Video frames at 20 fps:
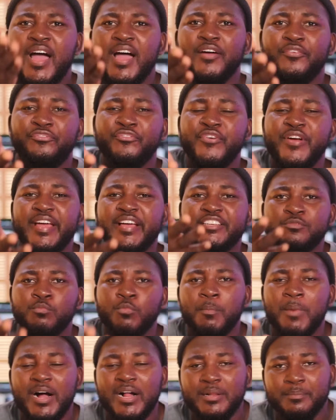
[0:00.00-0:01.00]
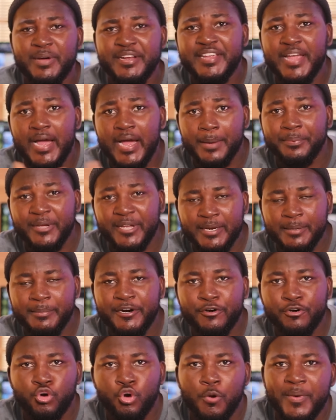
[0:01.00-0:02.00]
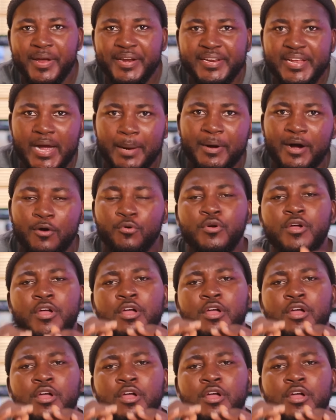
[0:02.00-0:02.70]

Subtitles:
Afriex mobile money app, and I'm recommending the amount,